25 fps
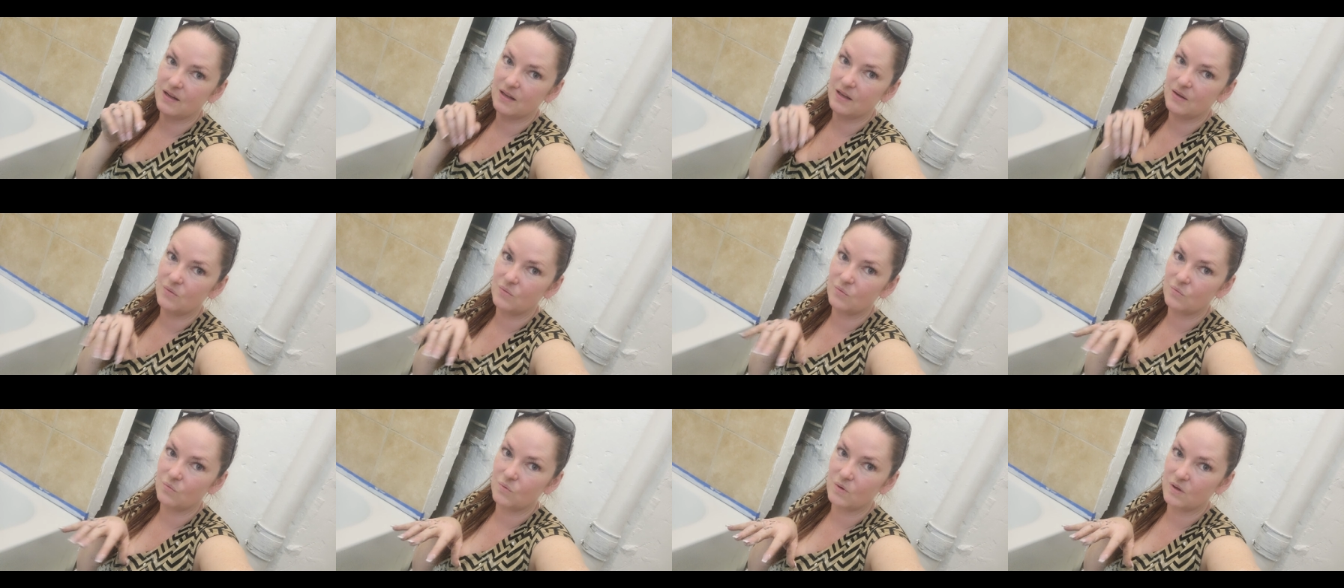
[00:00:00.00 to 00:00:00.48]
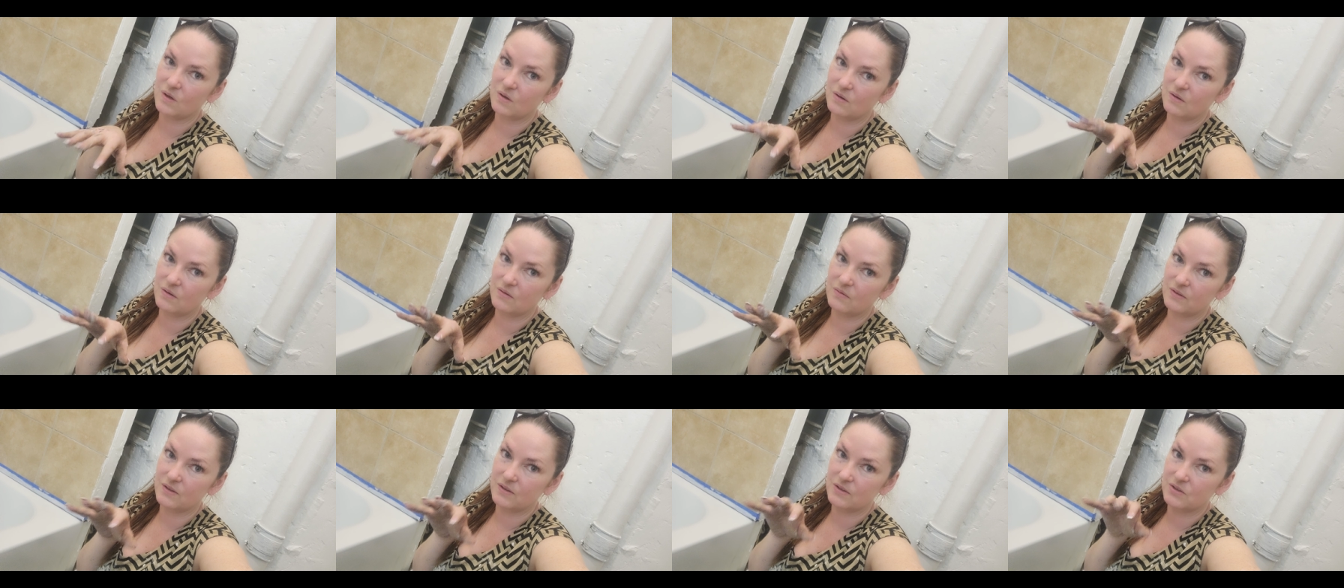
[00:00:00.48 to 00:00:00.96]
it
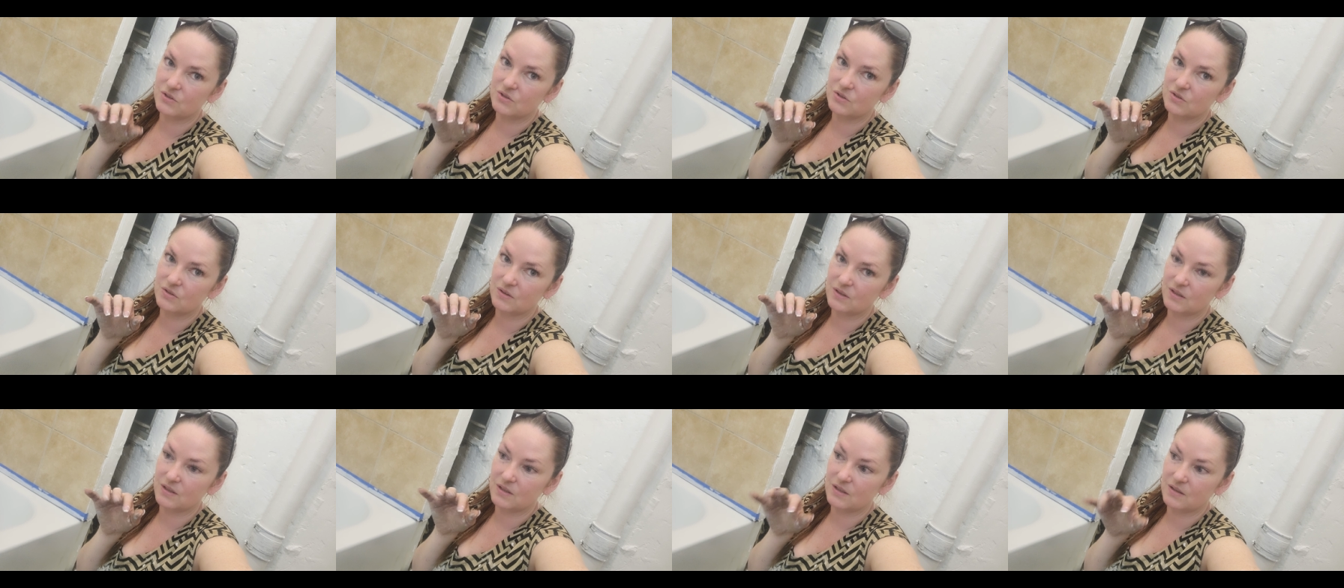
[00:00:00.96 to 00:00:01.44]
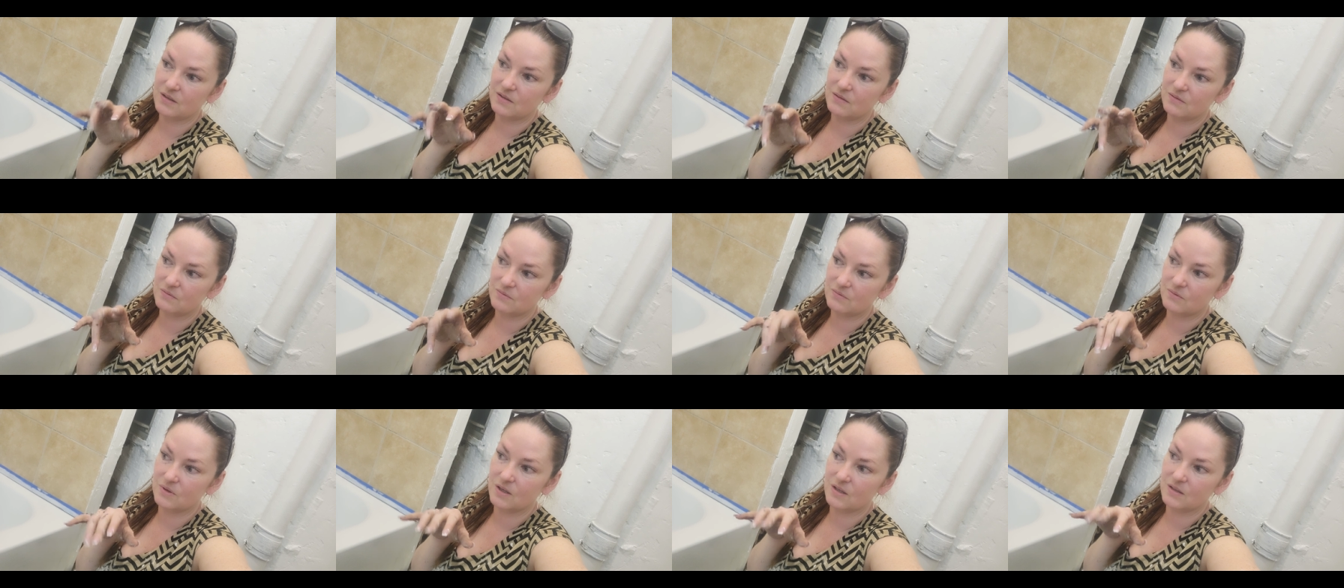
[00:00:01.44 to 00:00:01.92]
will eventually
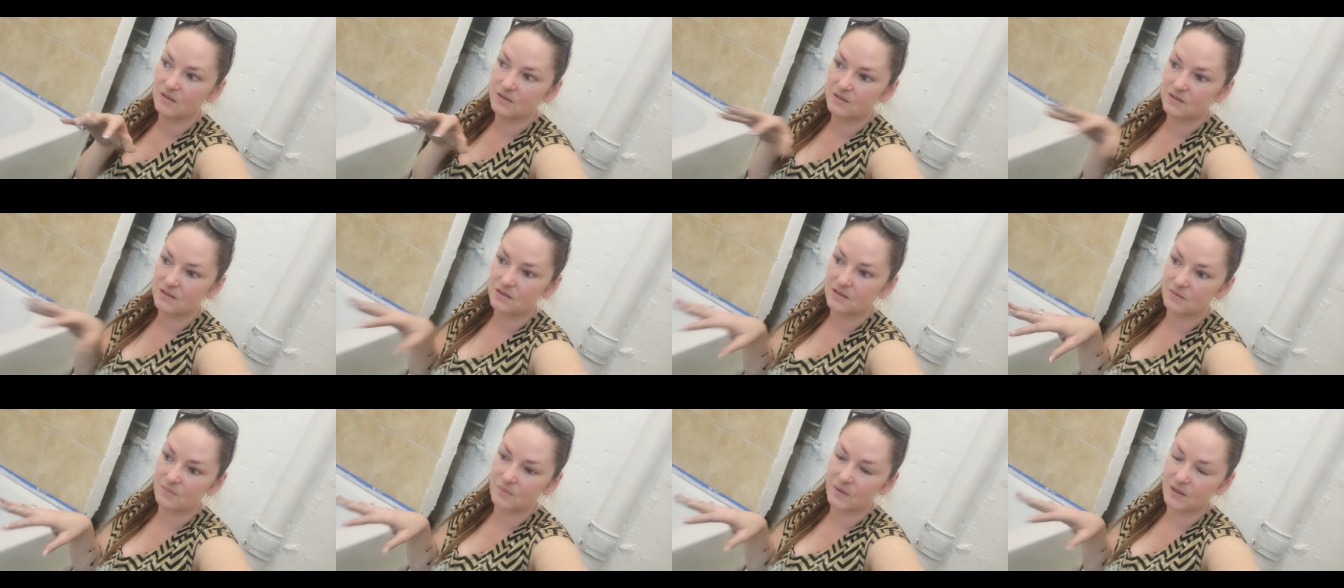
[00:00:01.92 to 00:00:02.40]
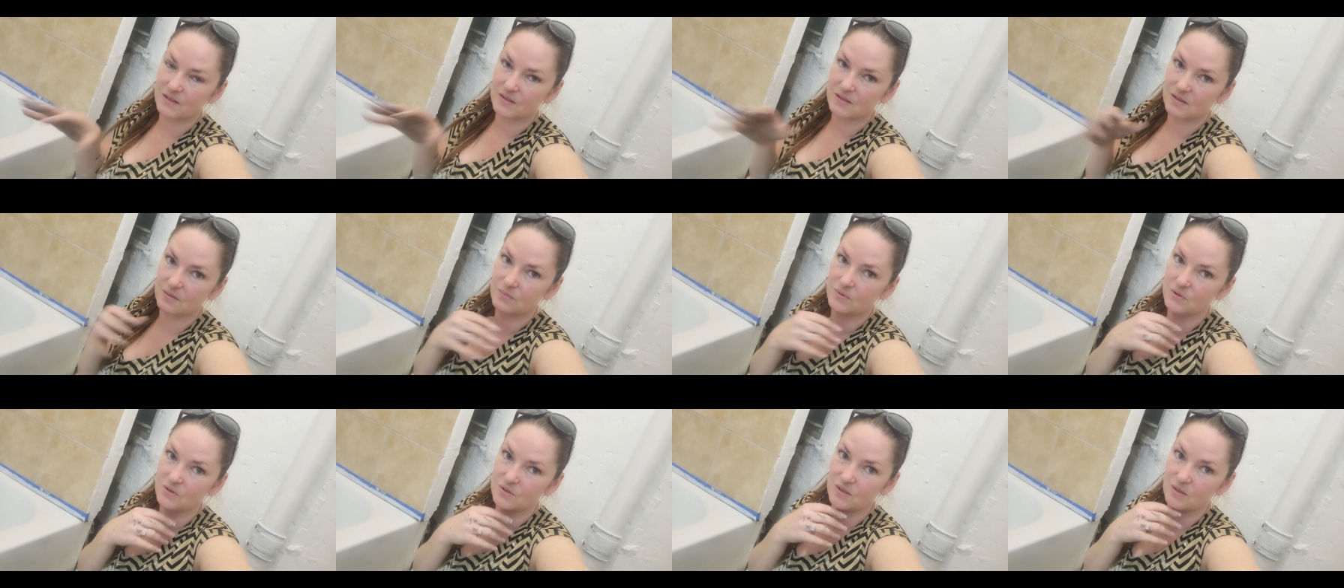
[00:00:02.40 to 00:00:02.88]
rust and mess
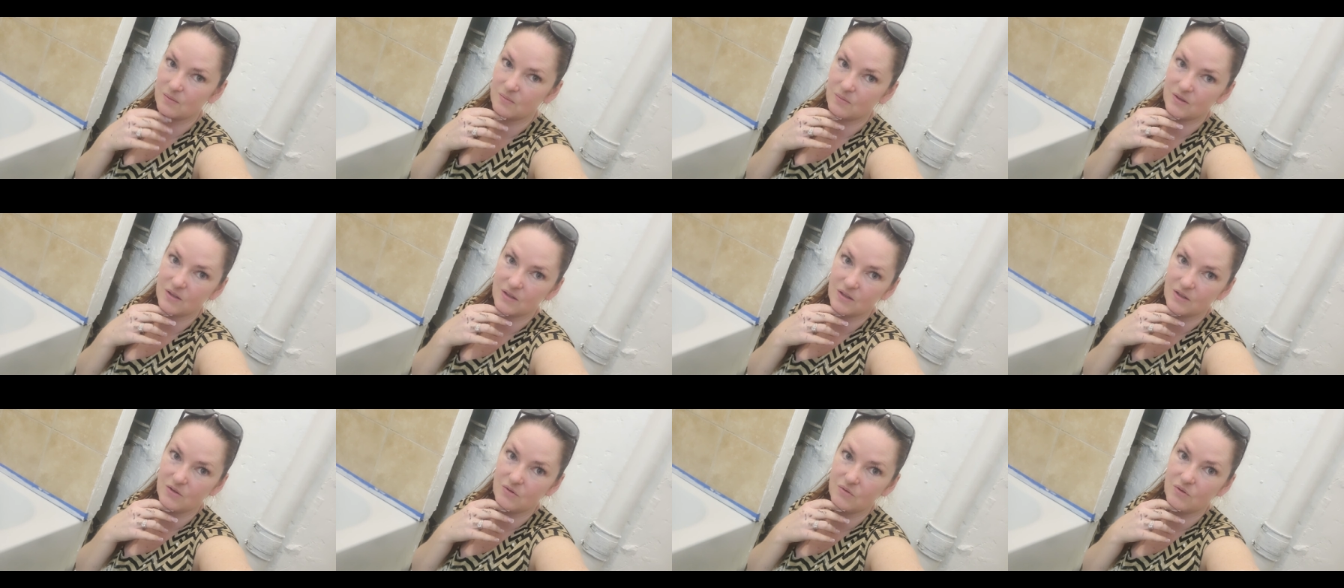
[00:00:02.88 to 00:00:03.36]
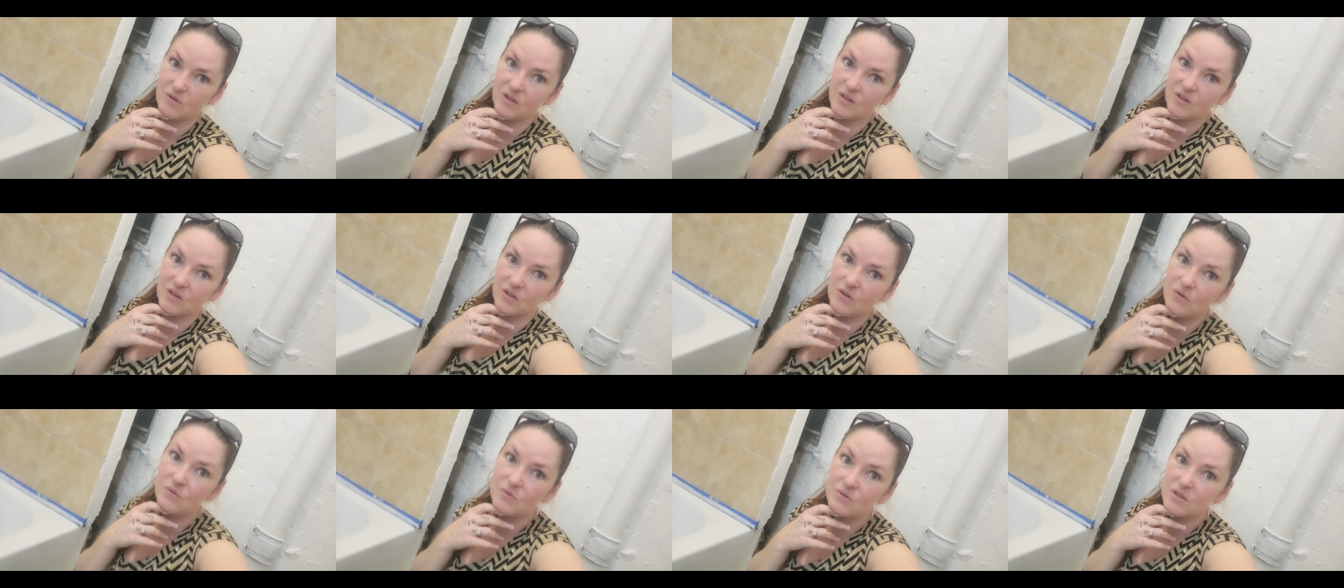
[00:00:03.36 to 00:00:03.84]
up your tub, and then you
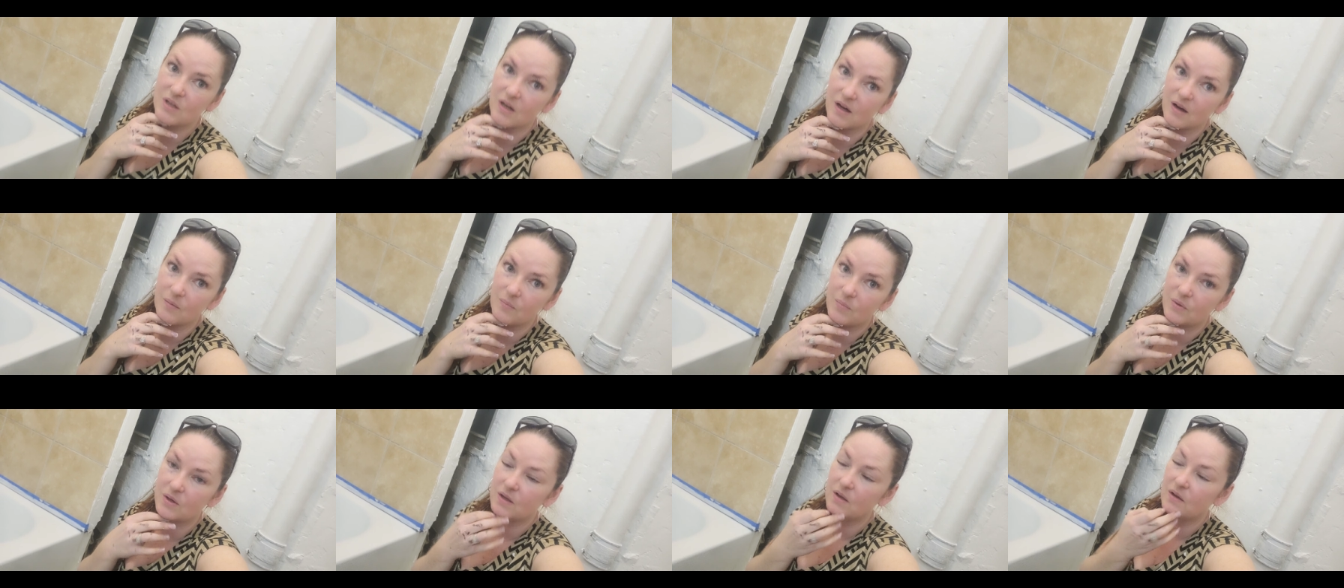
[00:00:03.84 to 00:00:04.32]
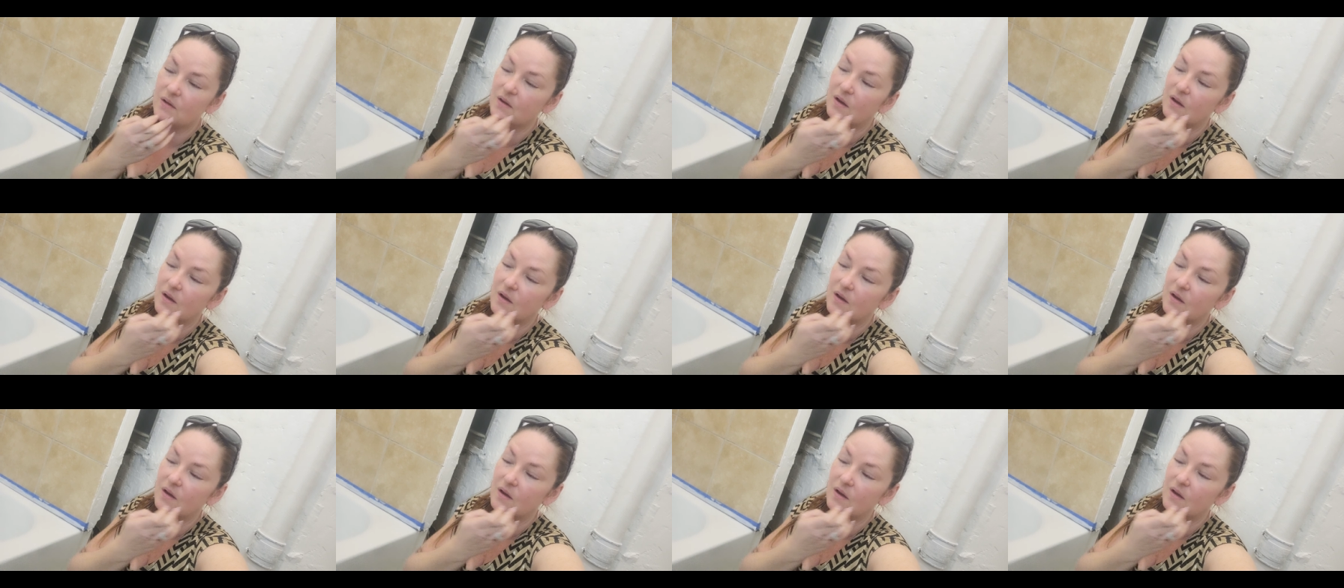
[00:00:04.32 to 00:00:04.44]
need a new tub.